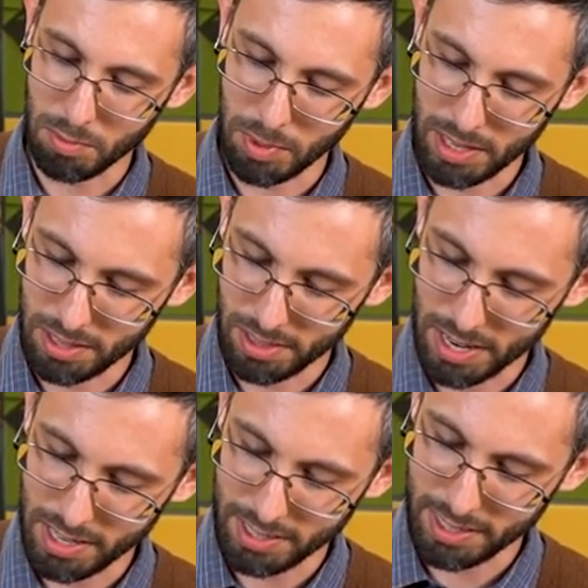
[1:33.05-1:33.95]
We
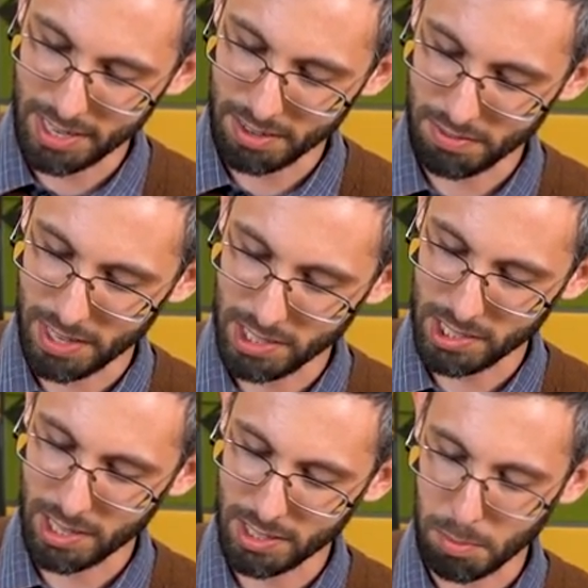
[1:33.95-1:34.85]
like to think of this
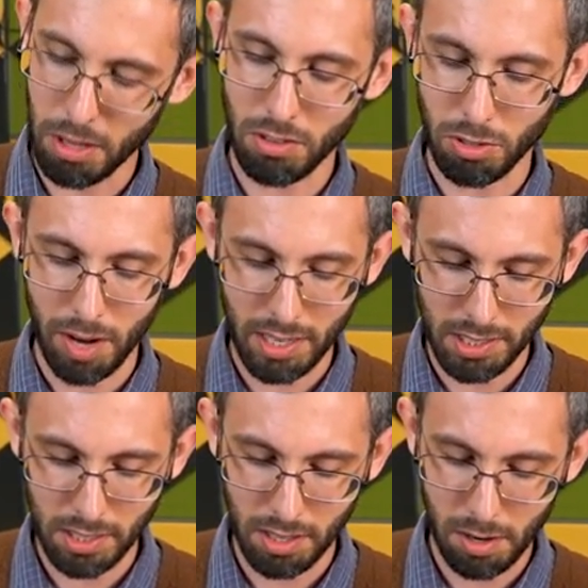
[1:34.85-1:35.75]
and some other
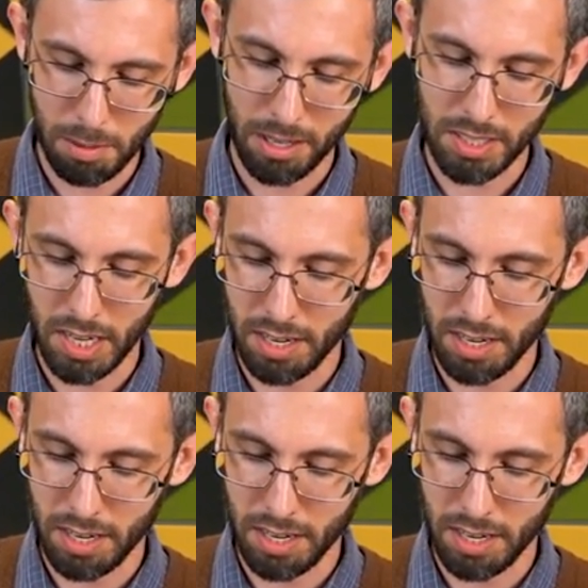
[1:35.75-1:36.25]
Jurassic theropods